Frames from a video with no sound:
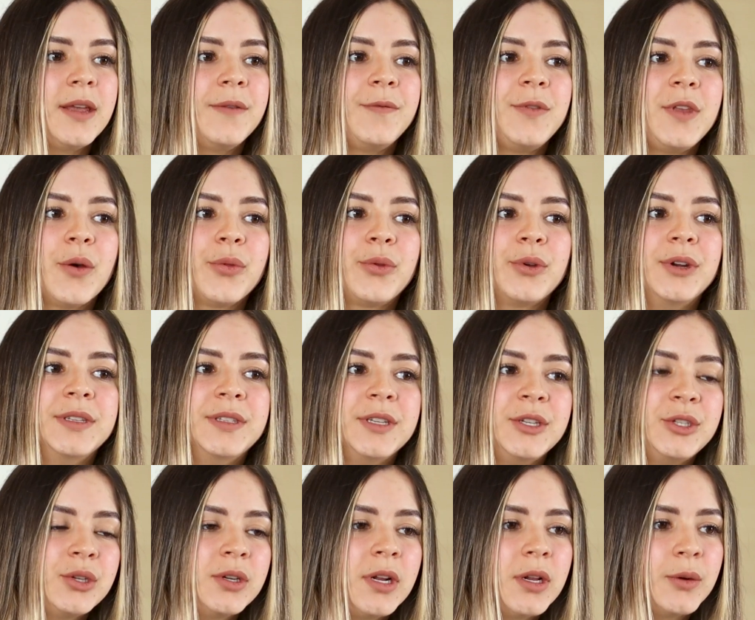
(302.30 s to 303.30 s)
If the
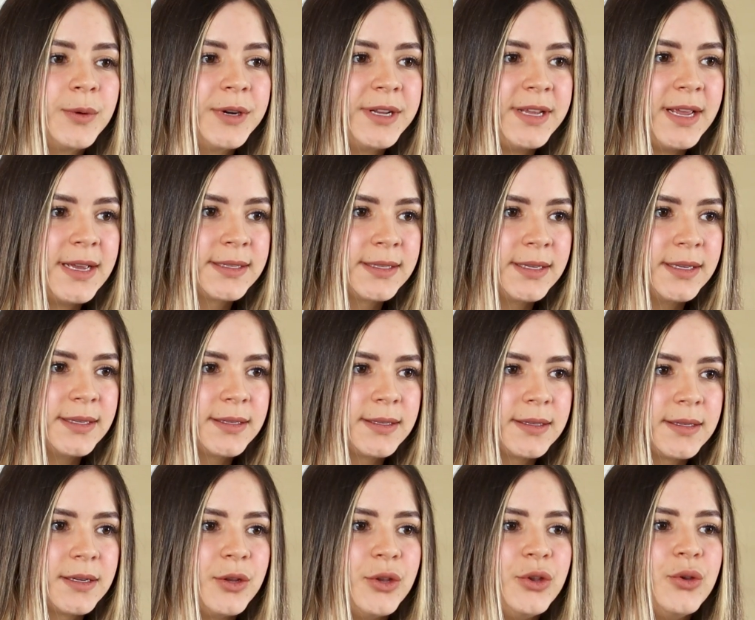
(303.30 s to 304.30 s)
authorization already
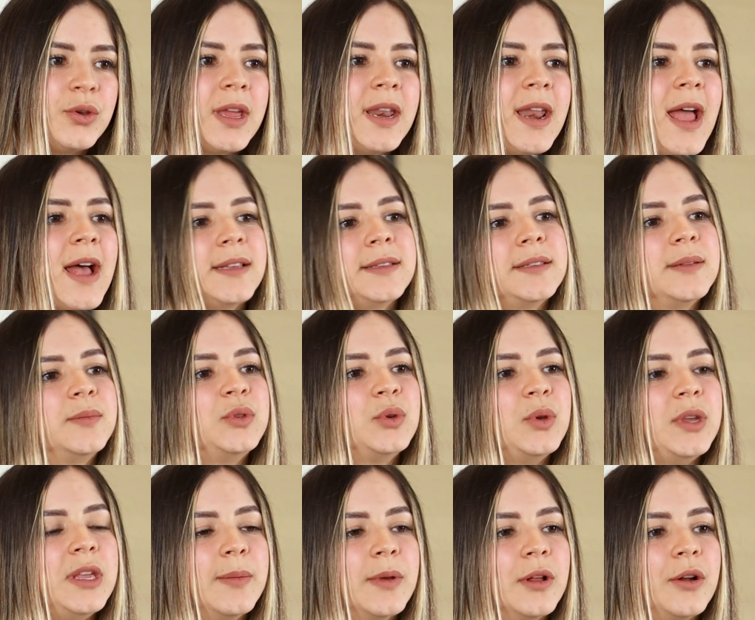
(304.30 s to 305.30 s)
exists, you can ask them
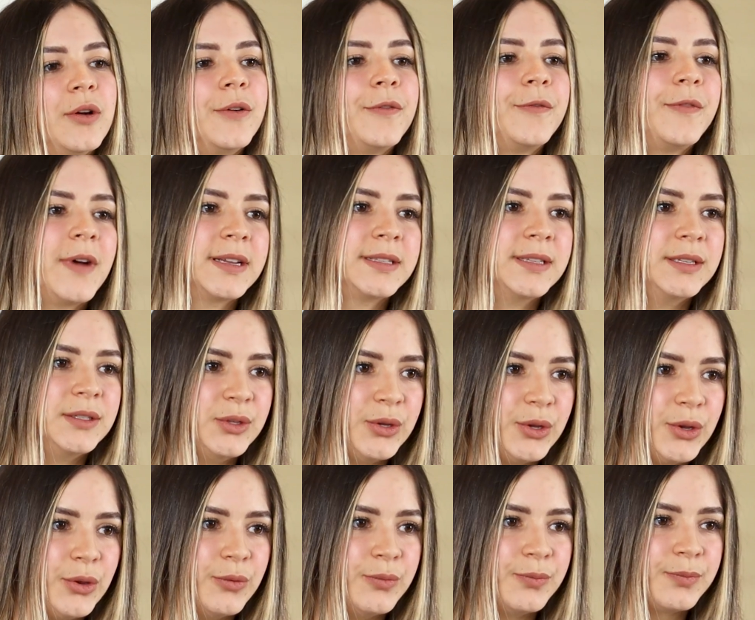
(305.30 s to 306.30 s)
to email or fax it to
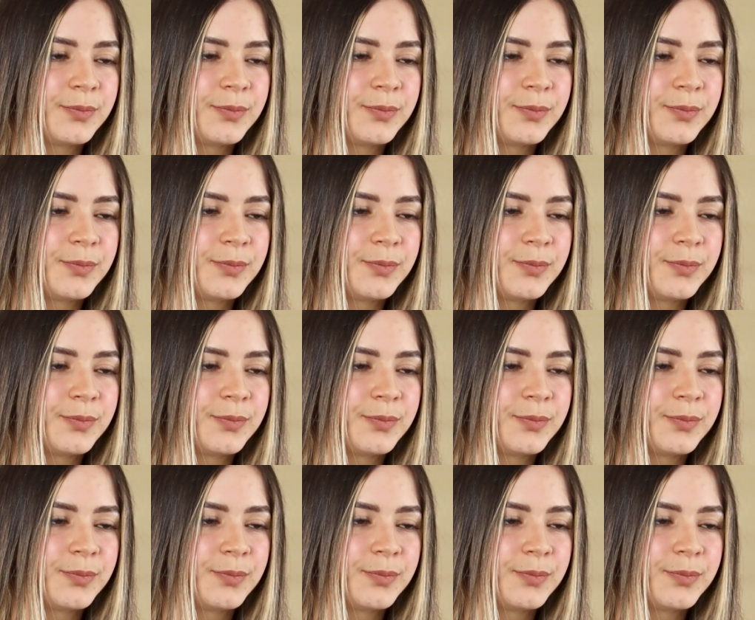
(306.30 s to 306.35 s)
you.